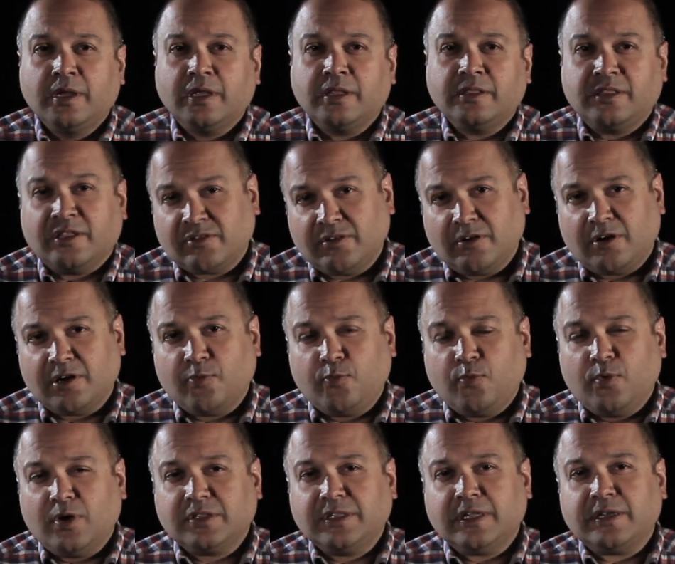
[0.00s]
There's a lot of
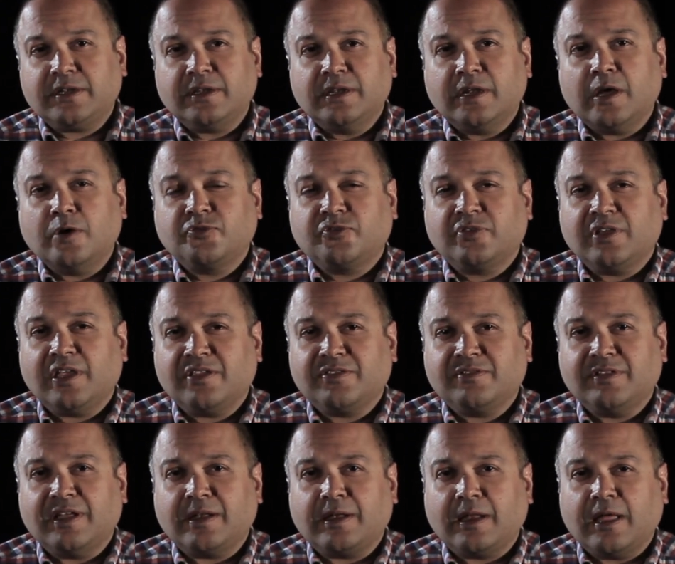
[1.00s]
work that now says
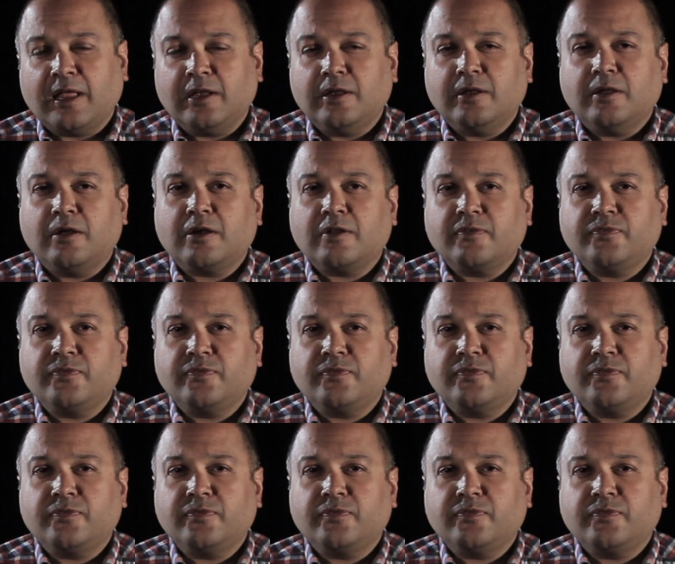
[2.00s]
that a lot